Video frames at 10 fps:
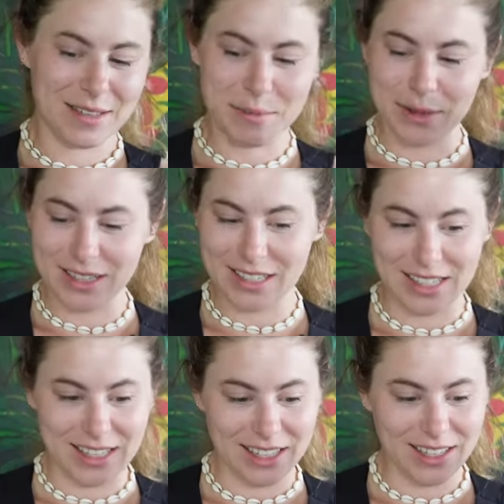the
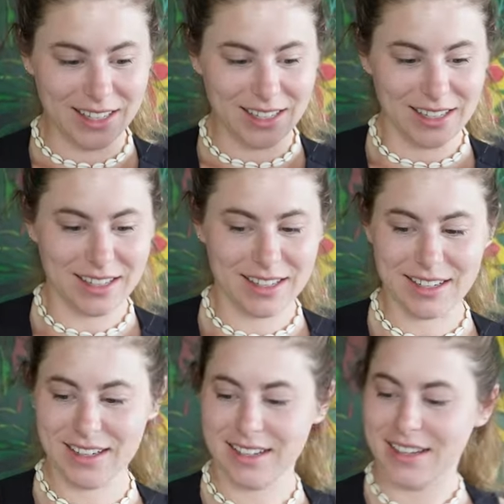monkey
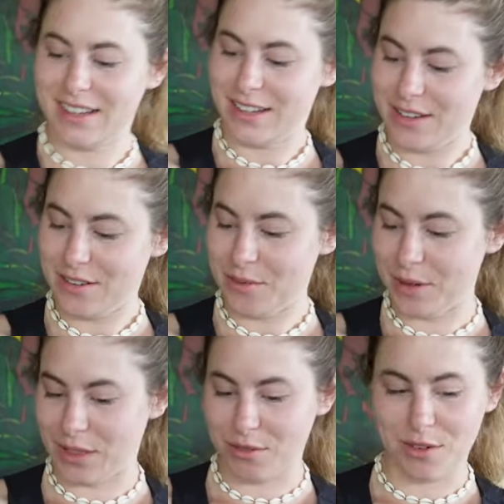
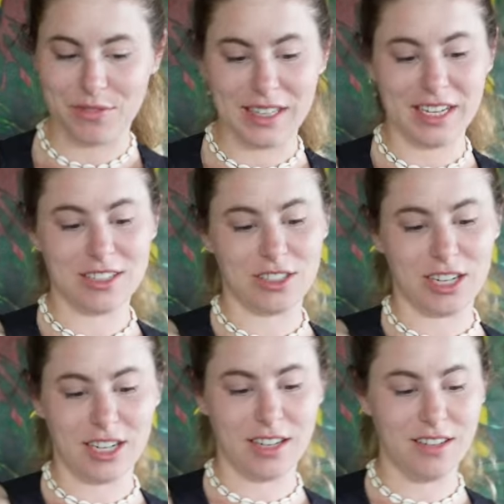with a
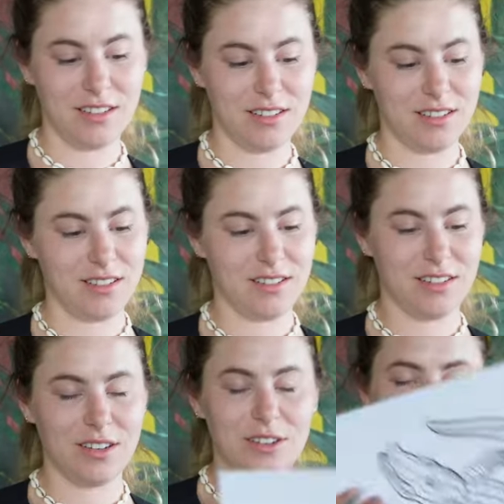rafflesia
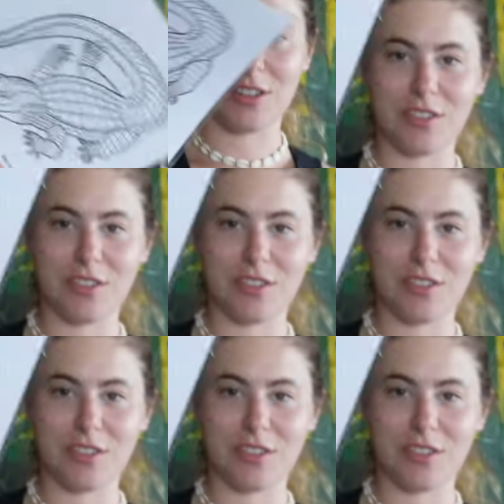or a